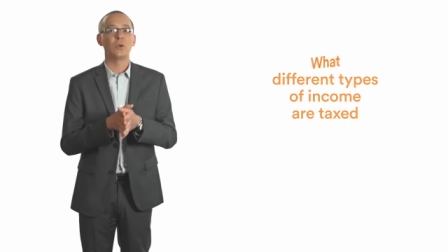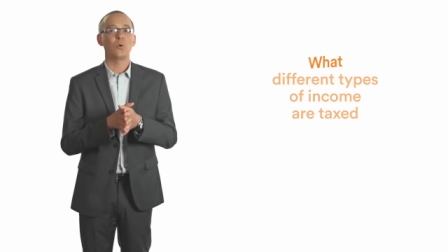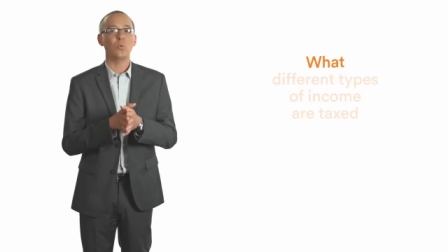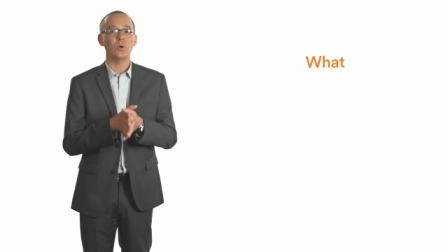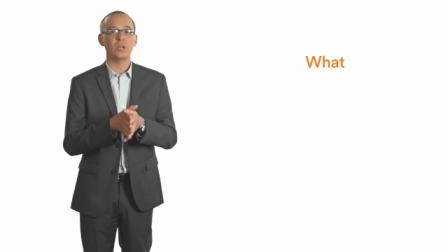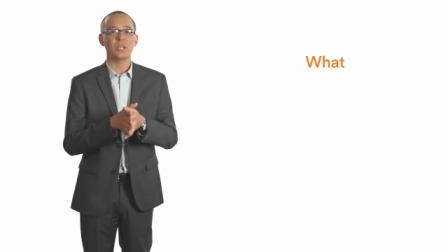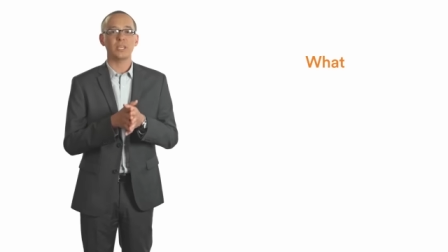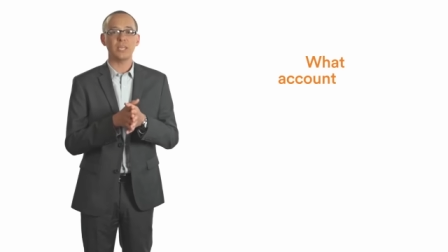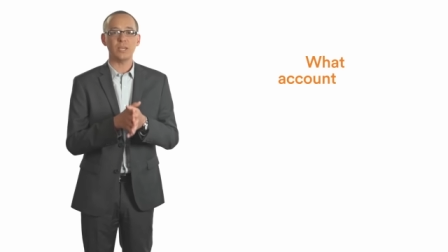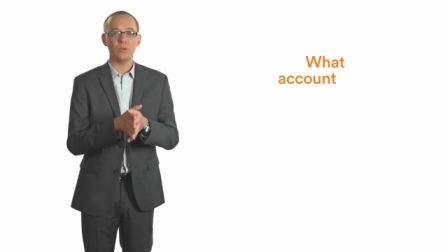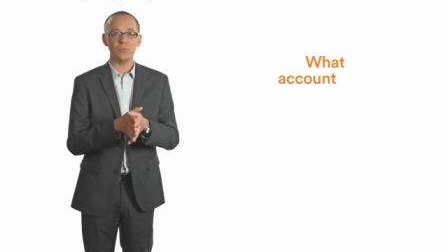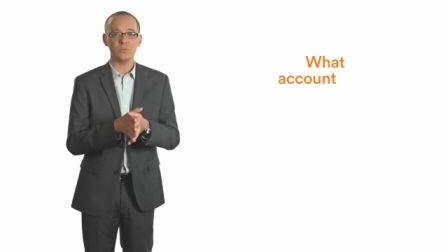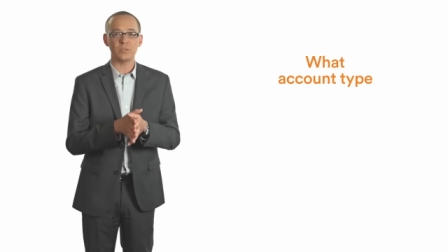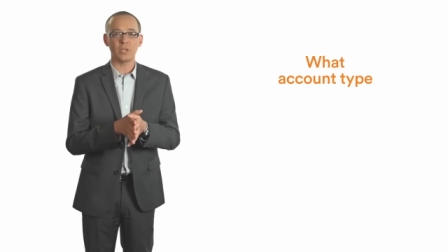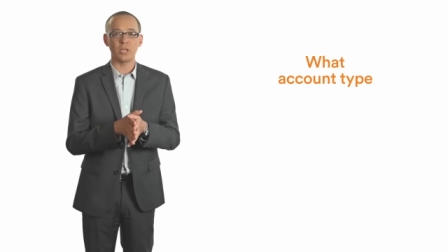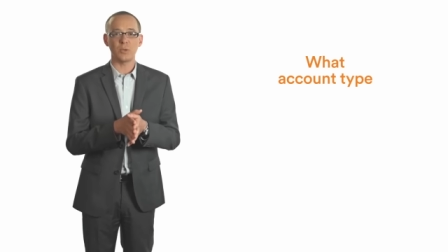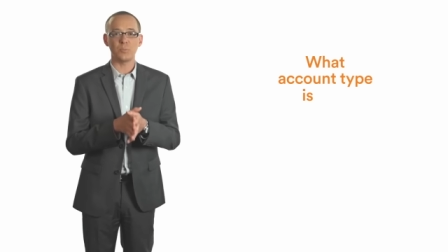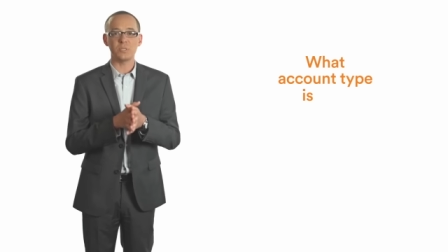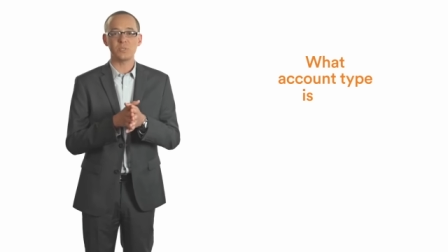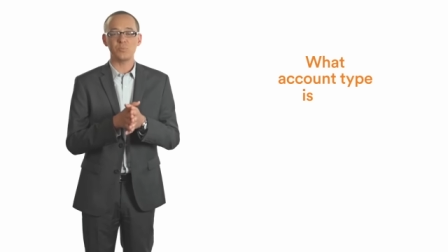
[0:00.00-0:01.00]
what account
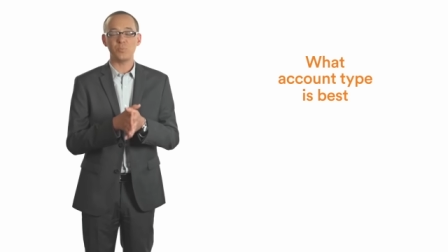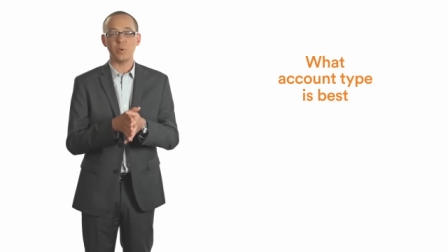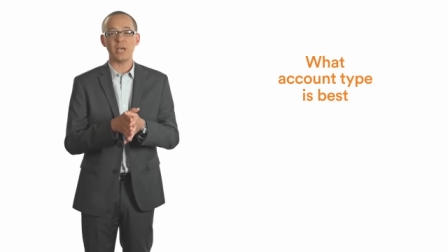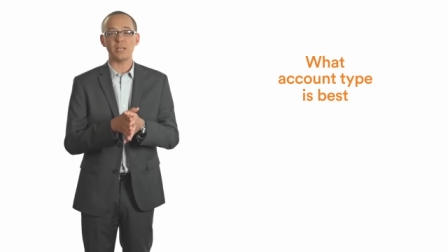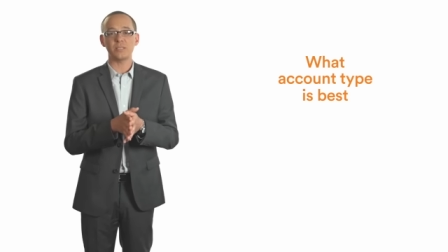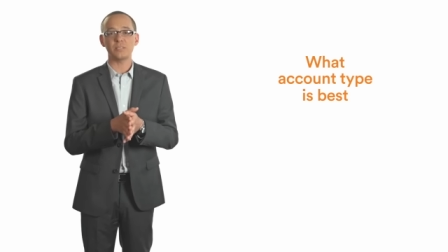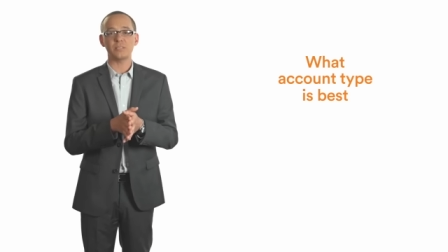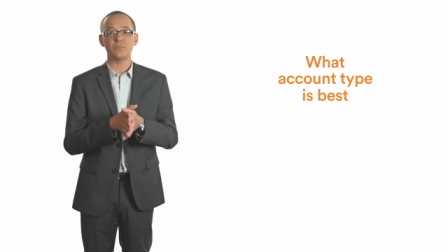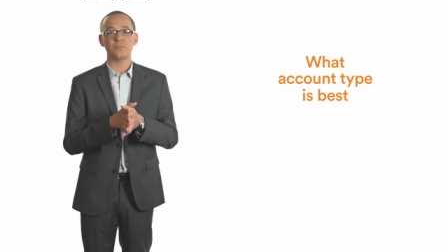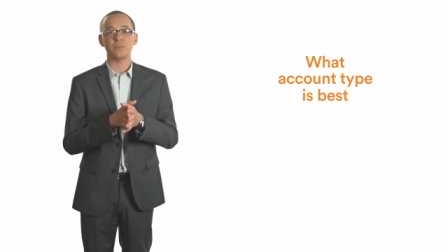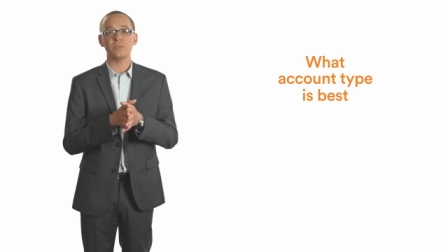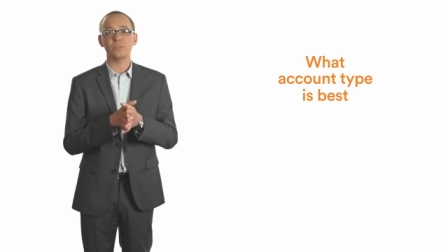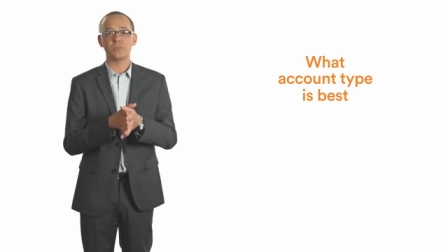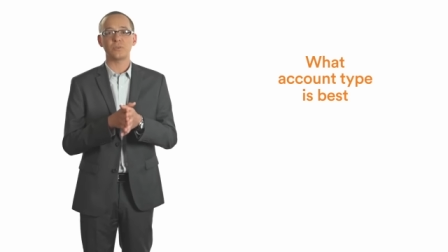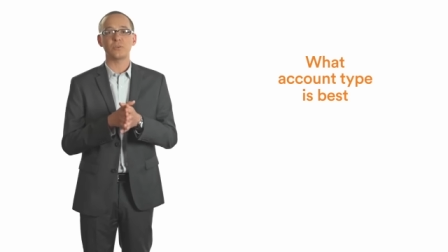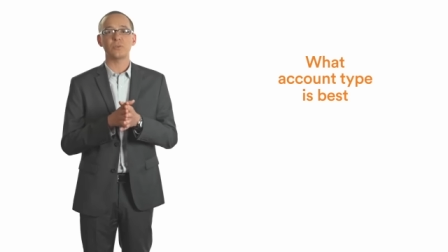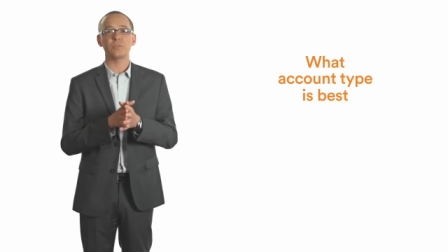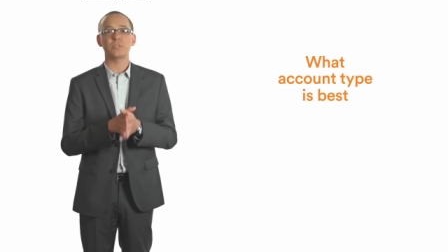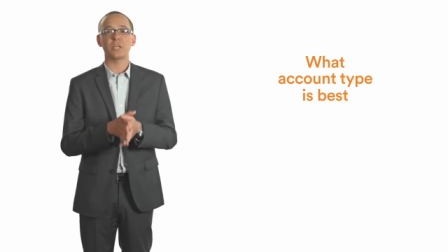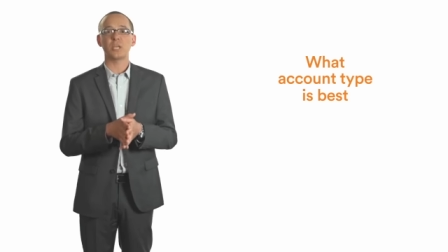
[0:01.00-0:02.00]
type is best for
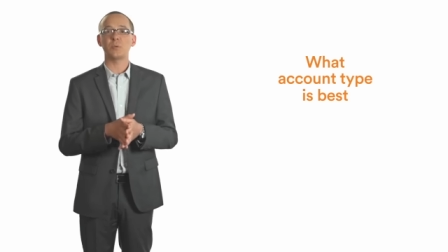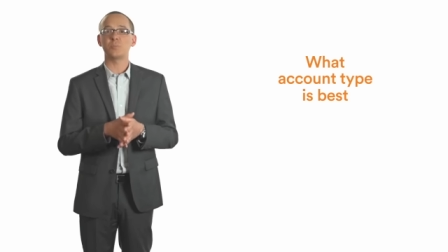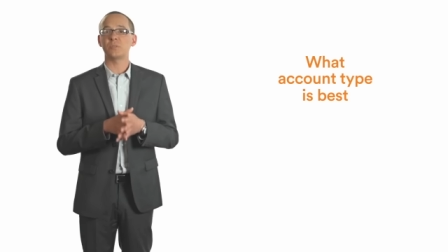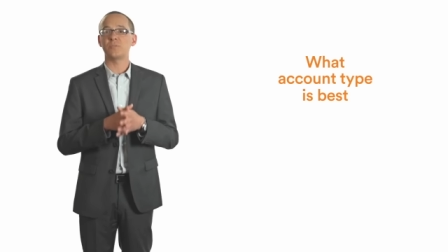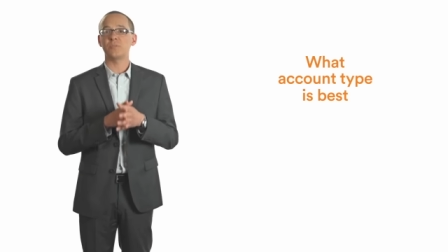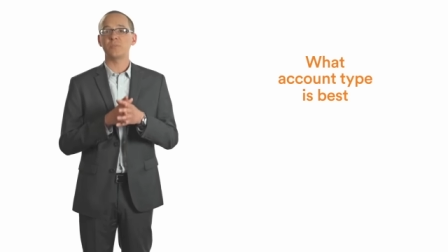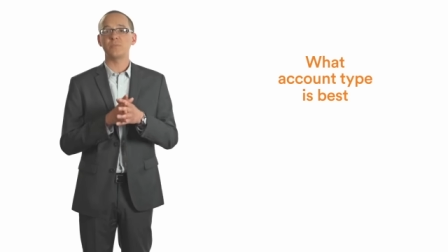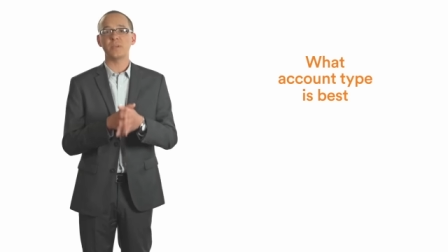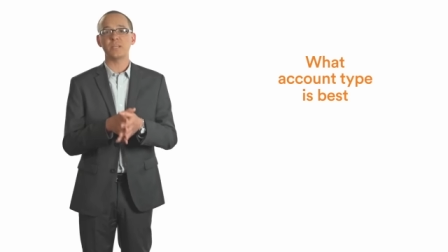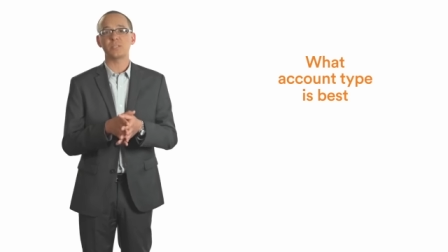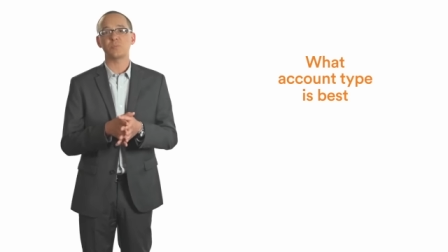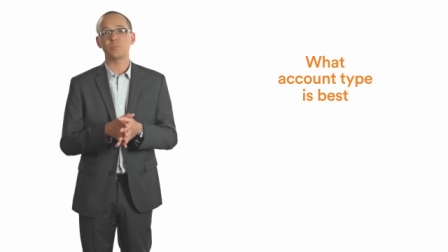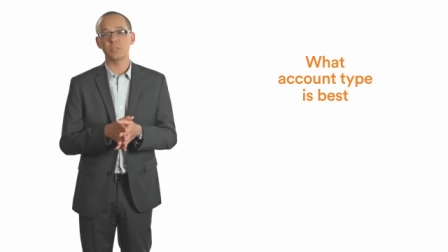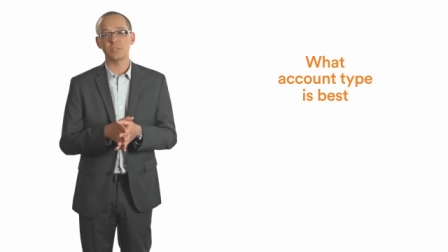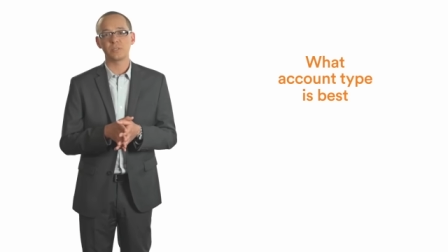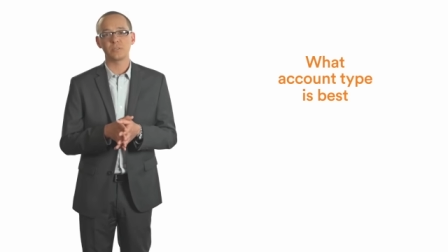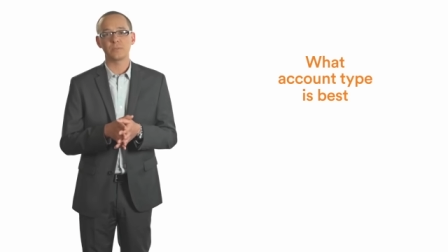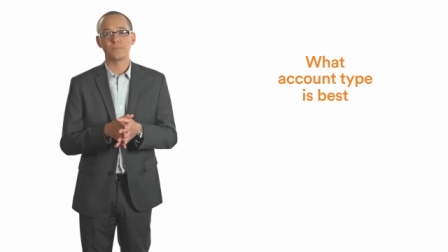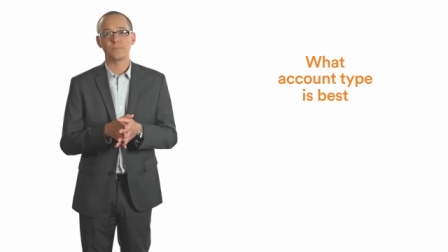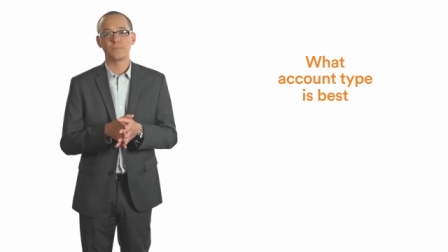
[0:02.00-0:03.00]
certain types of
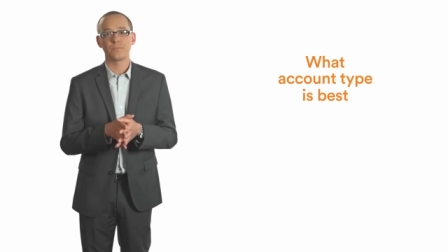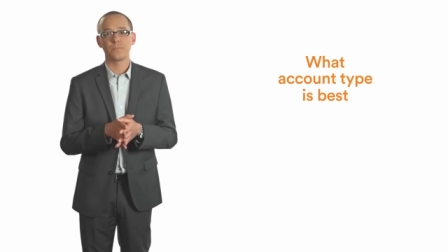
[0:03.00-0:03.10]
investments.